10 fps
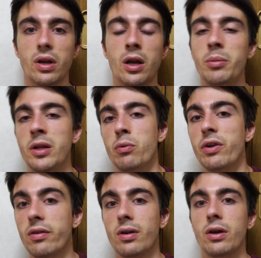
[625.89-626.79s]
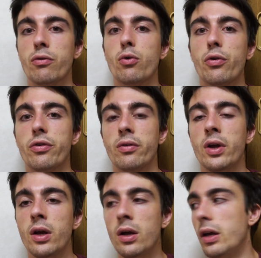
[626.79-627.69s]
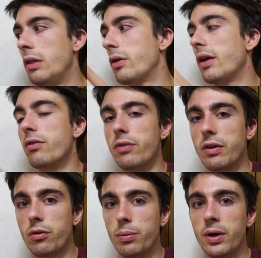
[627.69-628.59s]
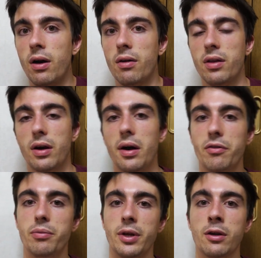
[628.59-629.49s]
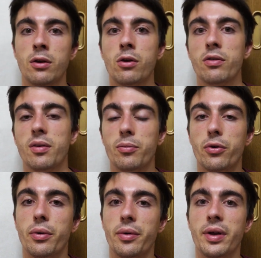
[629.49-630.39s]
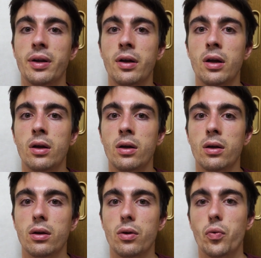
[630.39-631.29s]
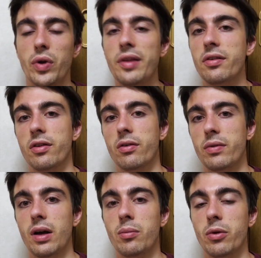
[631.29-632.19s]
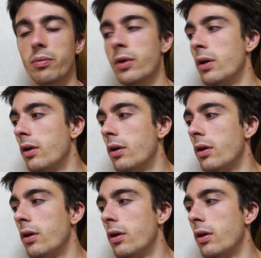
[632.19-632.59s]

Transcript: And I mean recently. Of course, in the case of Cassiopeia, there have been contemporary releases of the album,